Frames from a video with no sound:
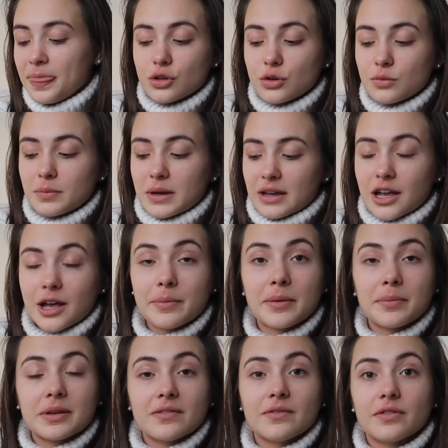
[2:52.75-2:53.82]
You may come
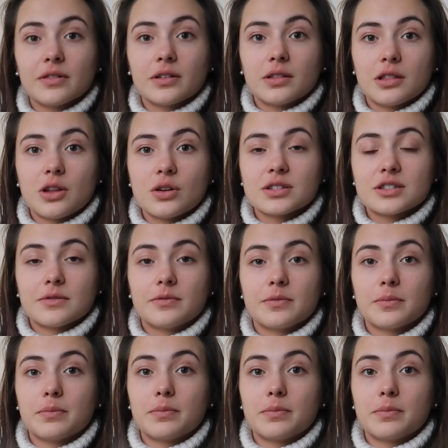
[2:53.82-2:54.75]
up in lots of